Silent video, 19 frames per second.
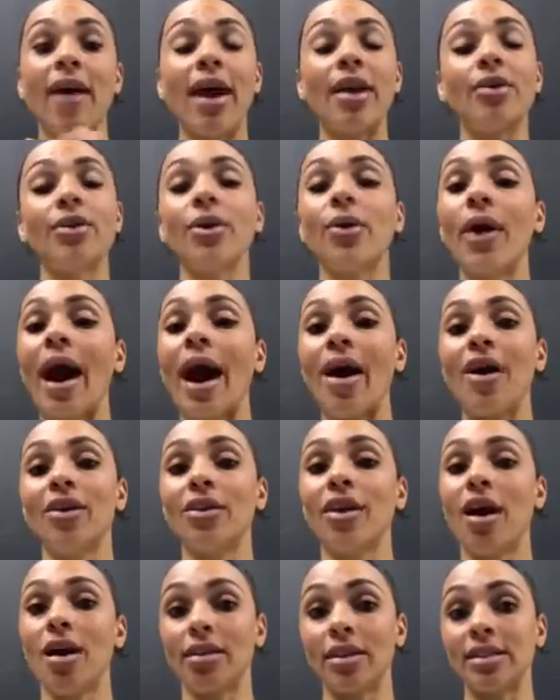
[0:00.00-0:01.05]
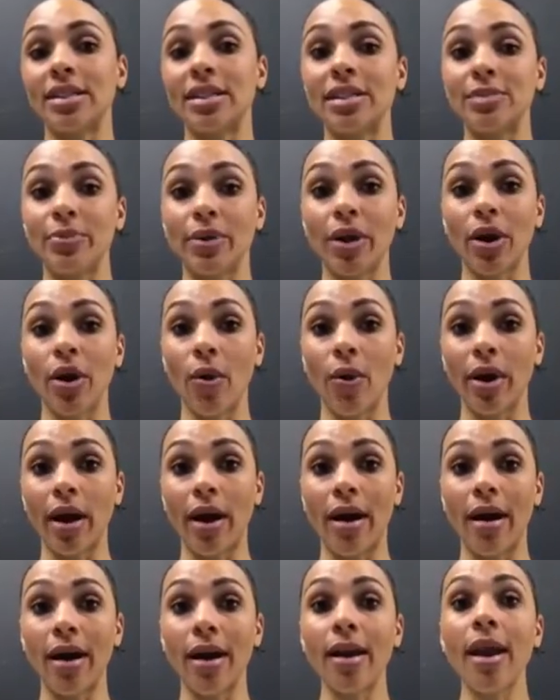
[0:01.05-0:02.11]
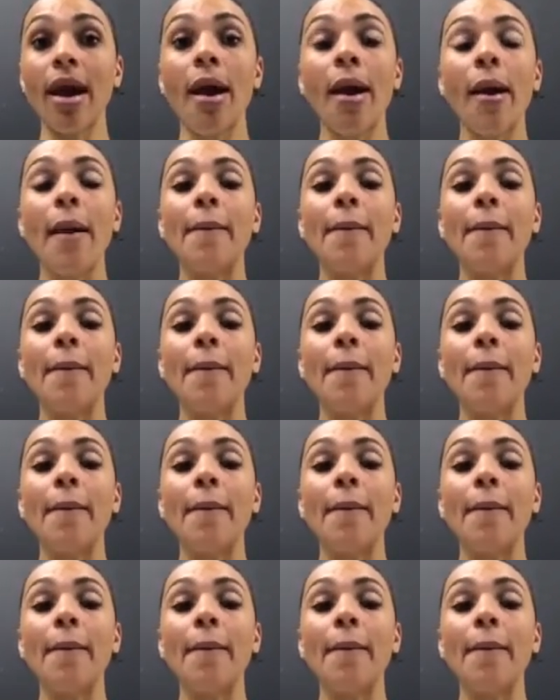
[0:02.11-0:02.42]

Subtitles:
I don't know how long this has been going on,